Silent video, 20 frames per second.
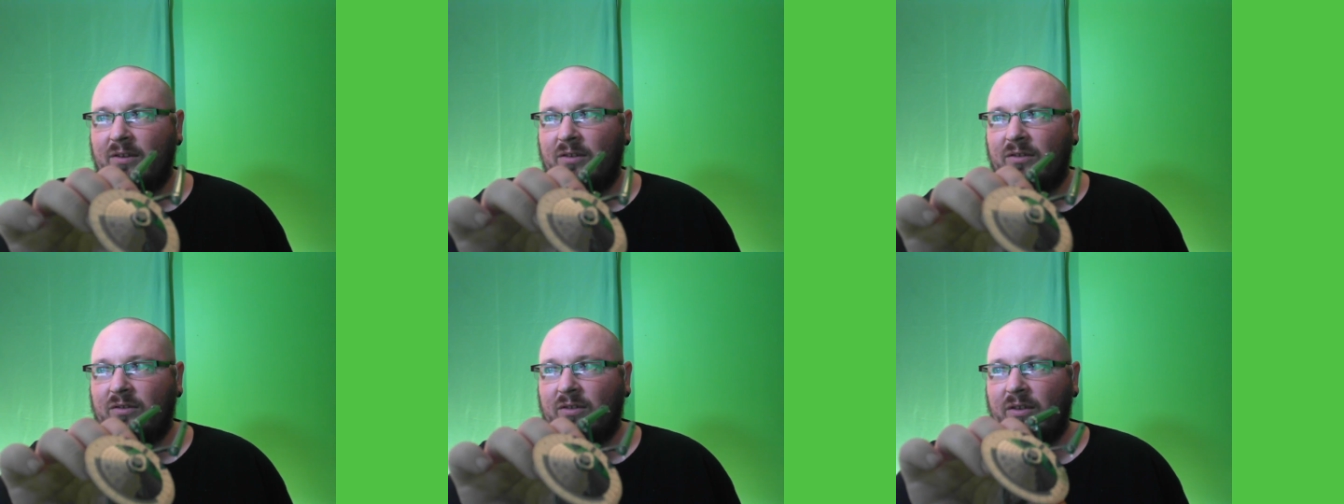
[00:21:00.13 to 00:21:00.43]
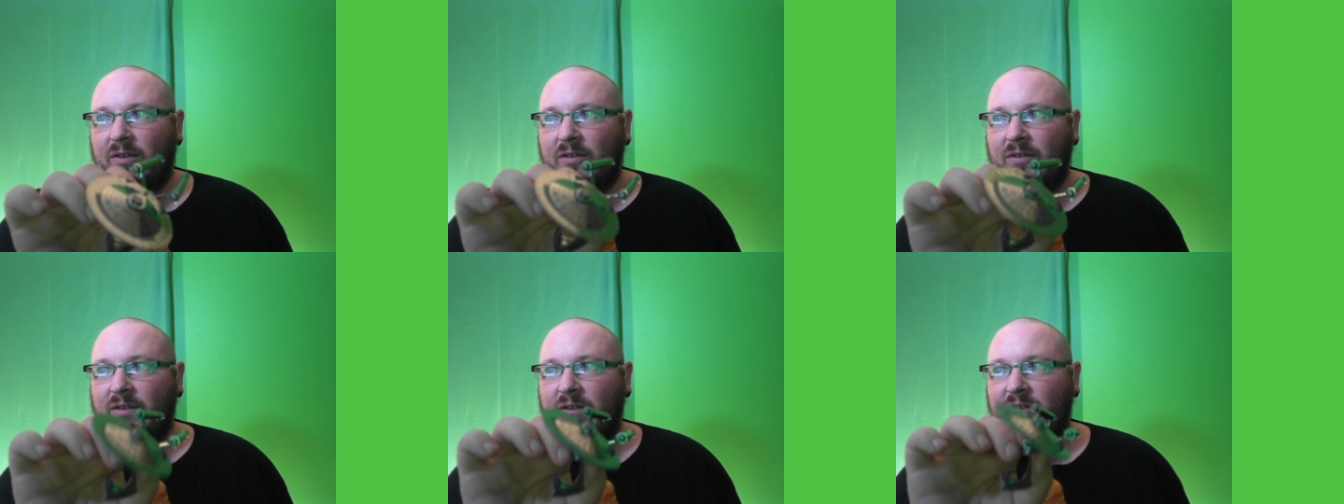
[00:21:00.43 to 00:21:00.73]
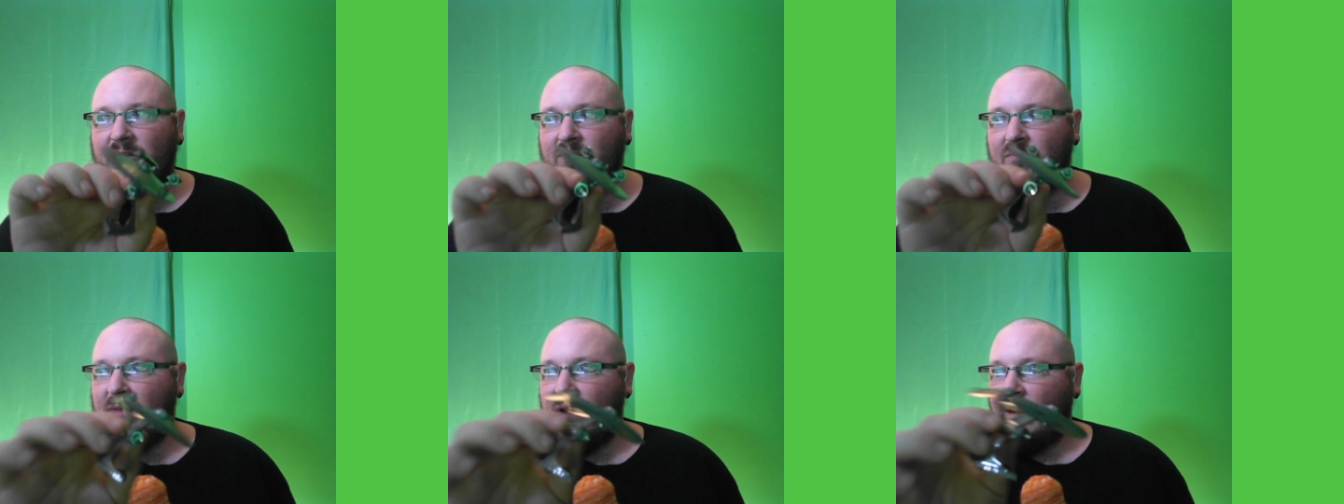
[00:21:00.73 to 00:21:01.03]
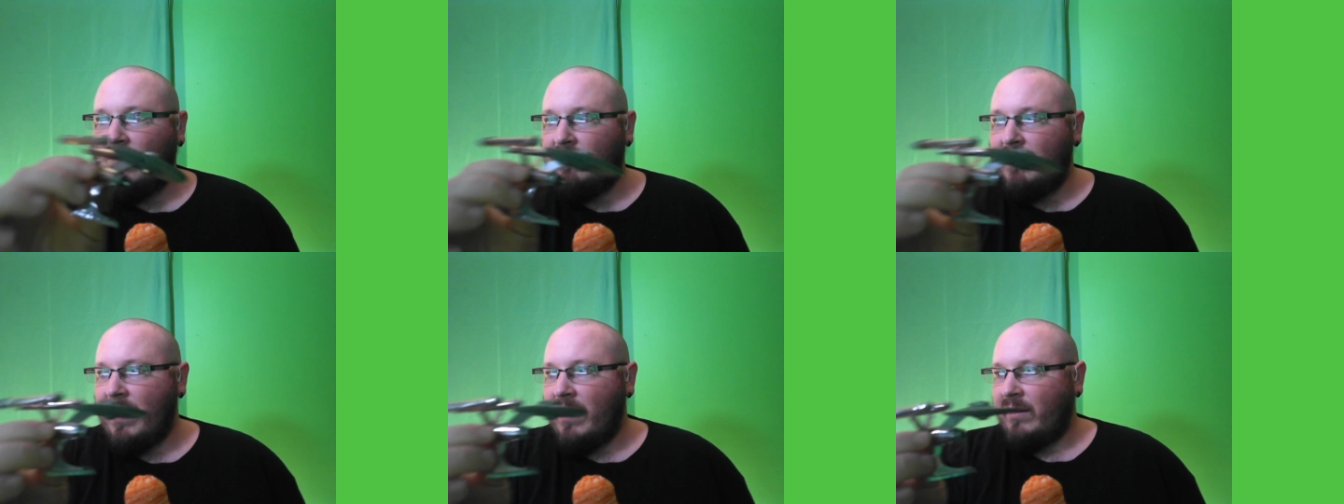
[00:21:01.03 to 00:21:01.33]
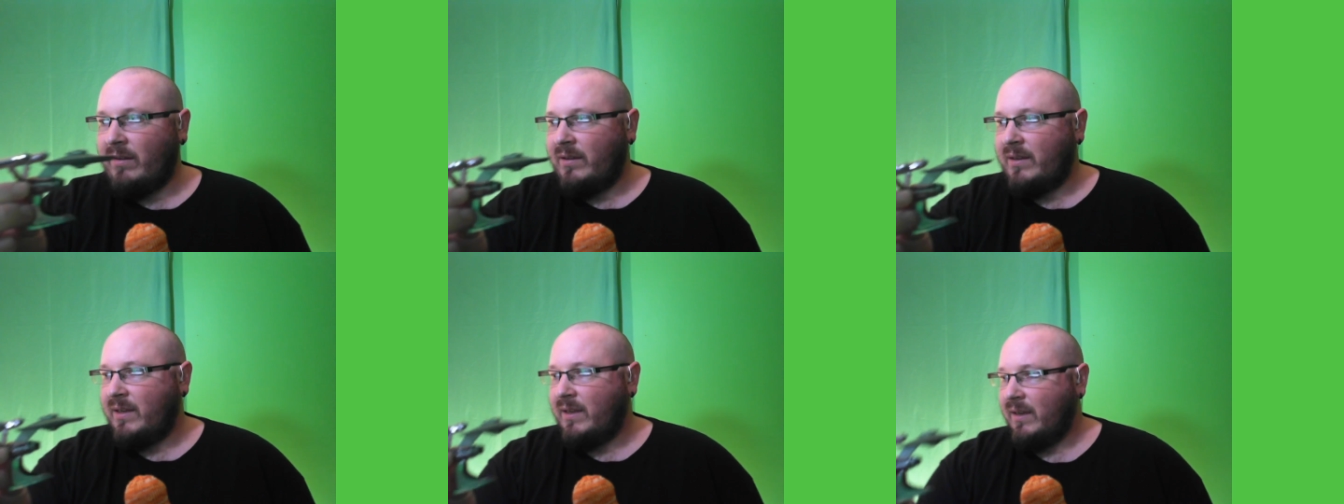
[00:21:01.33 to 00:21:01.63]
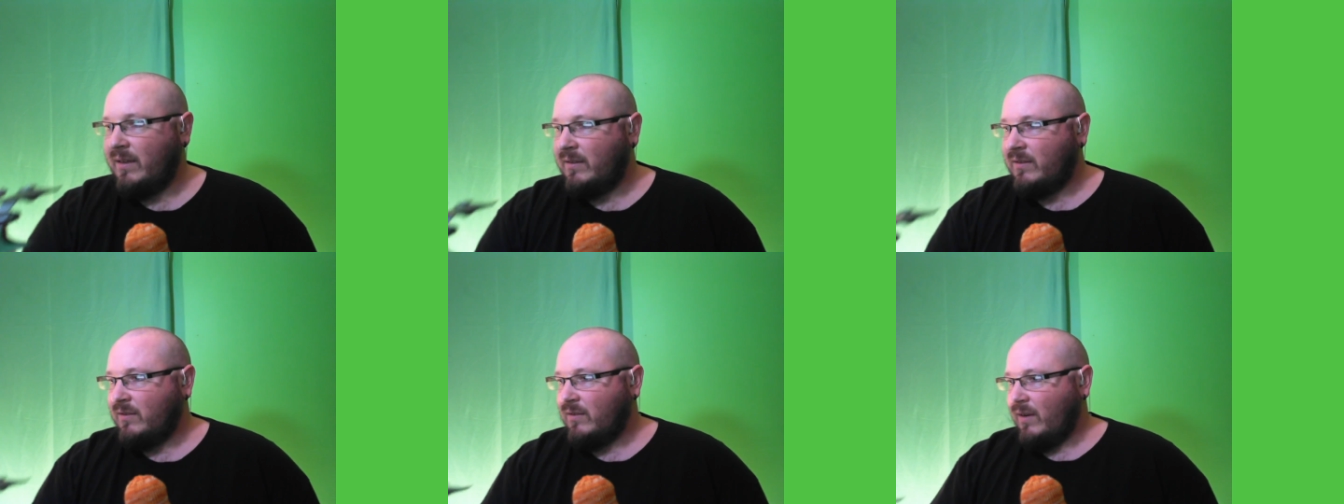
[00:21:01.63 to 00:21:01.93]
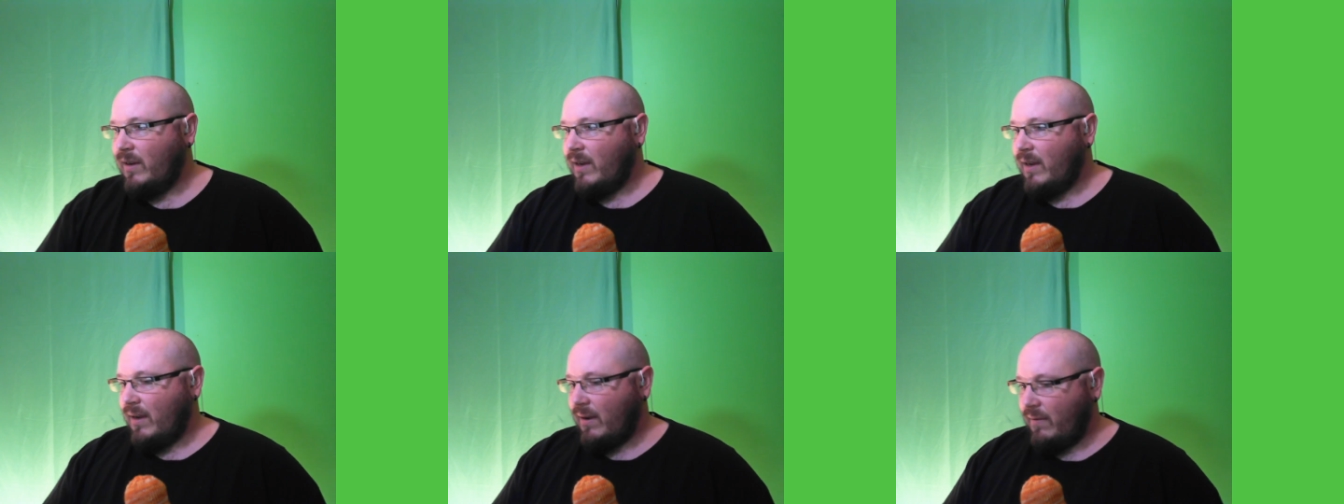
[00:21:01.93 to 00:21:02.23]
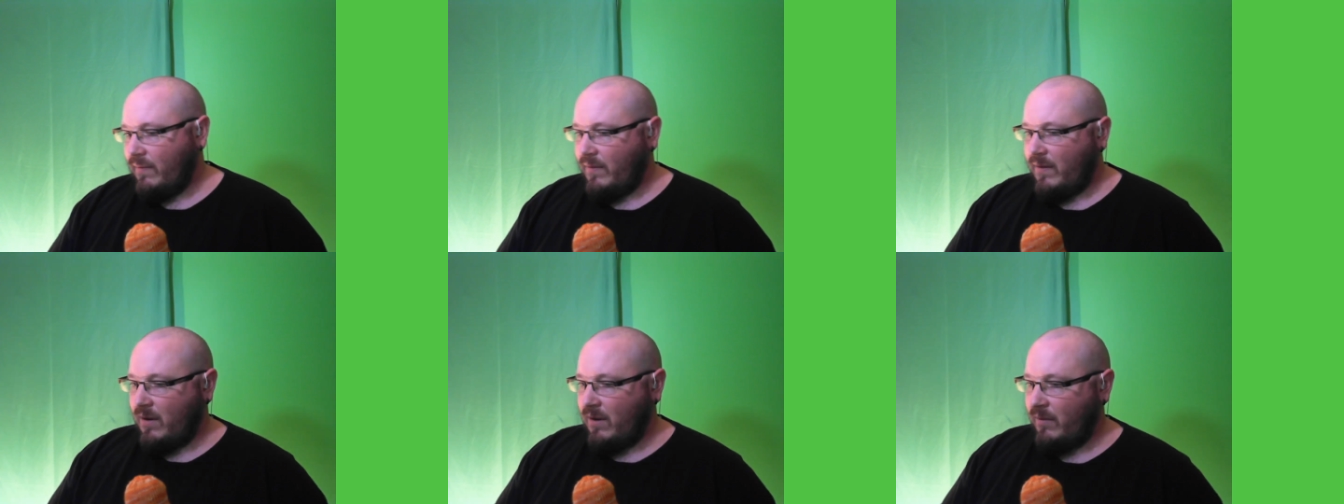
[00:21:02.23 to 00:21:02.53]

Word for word: So there's these metal model kits. So I have the